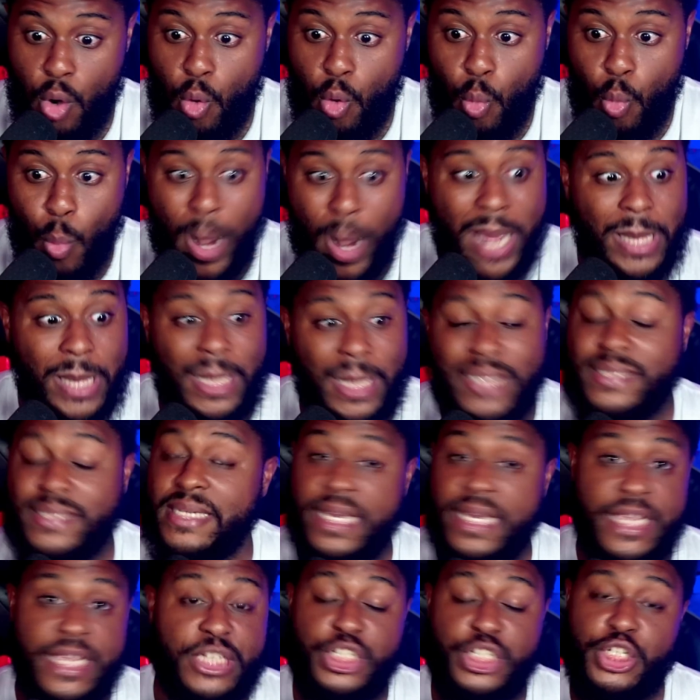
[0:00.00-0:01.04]
way less than
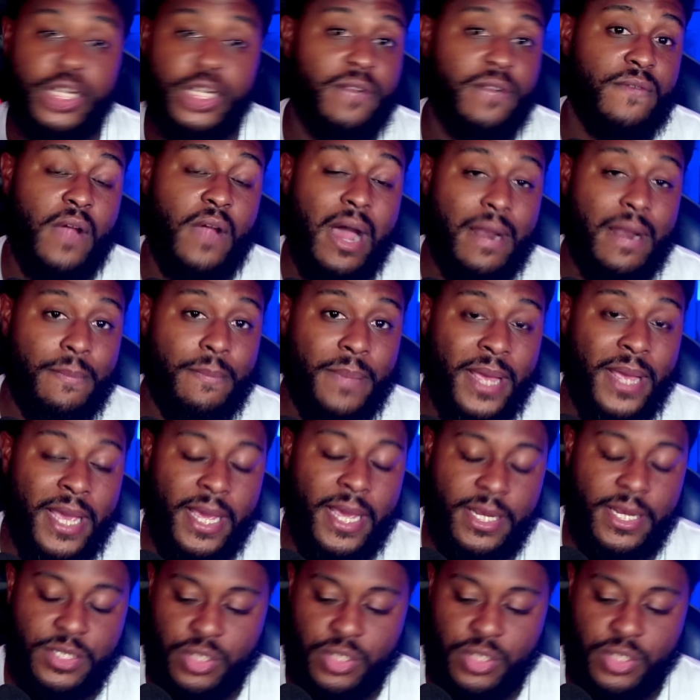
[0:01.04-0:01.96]
he should have gotten paid.